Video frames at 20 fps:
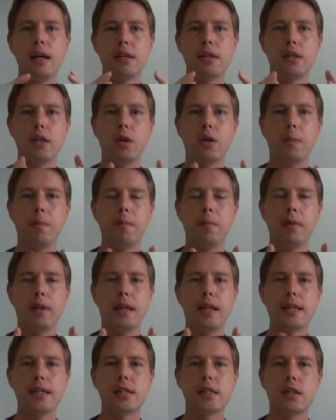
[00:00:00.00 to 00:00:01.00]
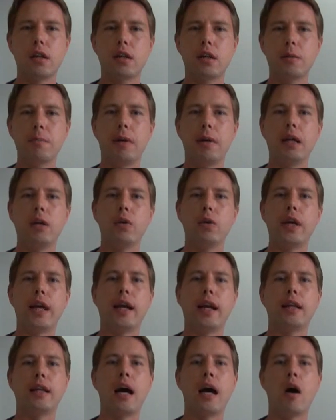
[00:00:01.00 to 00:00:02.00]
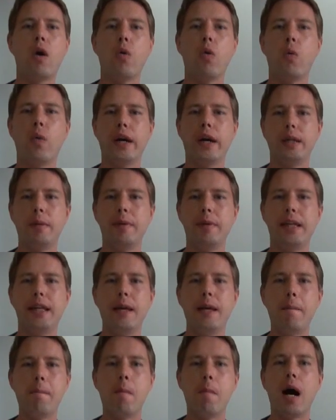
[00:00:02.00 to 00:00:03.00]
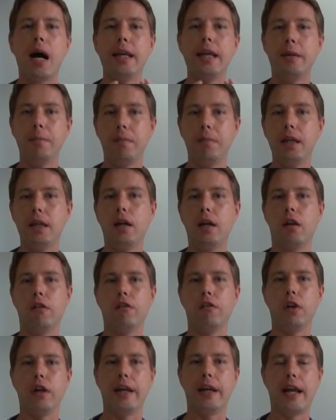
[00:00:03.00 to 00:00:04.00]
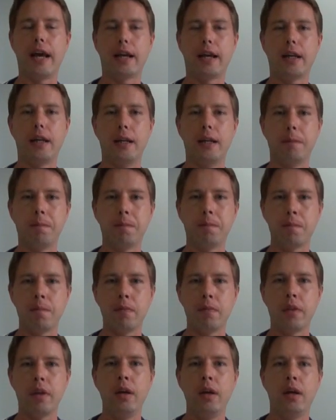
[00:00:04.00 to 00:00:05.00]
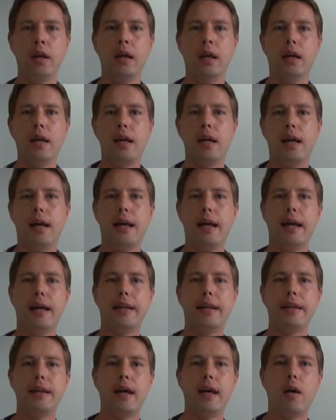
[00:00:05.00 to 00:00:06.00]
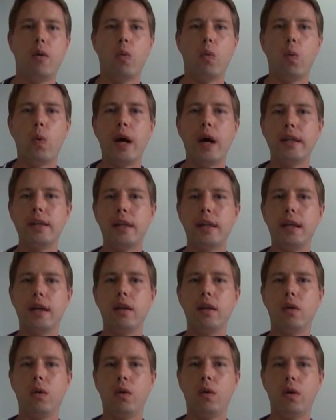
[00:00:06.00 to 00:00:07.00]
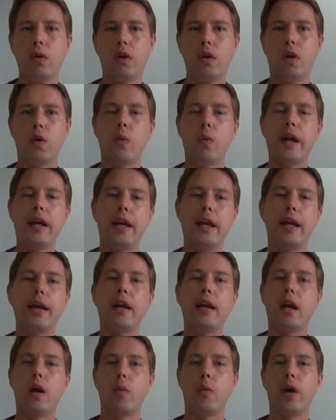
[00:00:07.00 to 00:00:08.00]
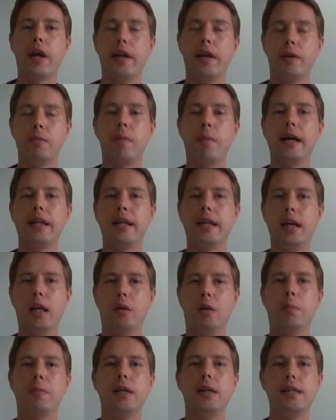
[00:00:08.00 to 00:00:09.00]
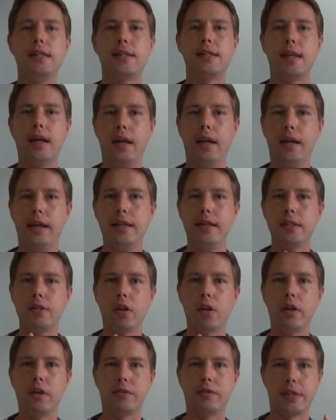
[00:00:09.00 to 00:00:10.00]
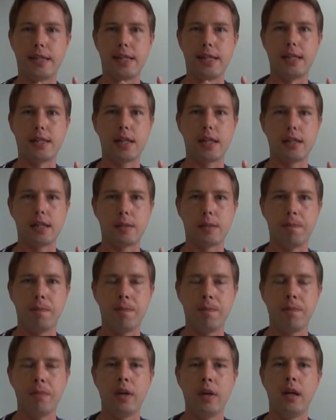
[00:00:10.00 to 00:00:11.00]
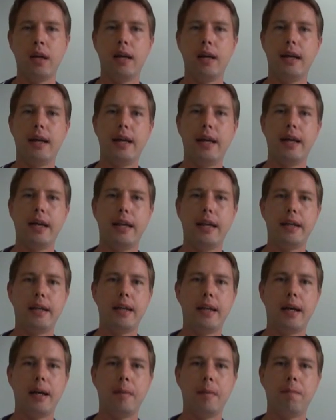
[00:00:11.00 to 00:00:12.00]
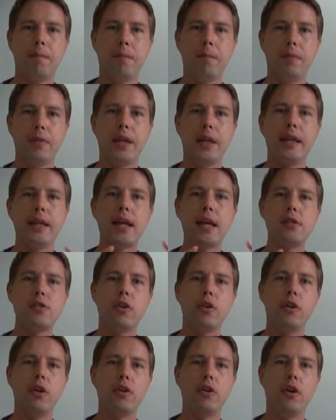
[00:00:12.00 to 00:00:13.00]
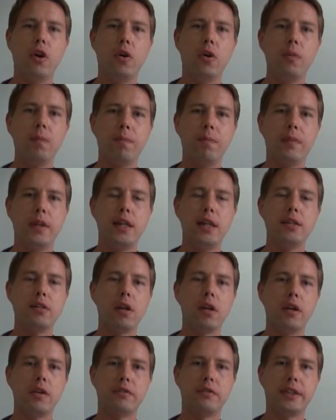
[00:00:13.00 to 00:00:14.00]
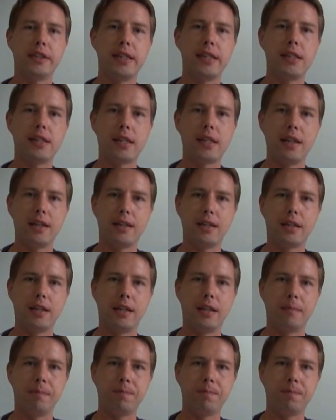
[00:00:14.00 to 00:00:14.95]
So let's start by looking at how vitamin D might be helpful in acne. And one area where it might help is insulin resistance. And in case you don't know, insulin resistance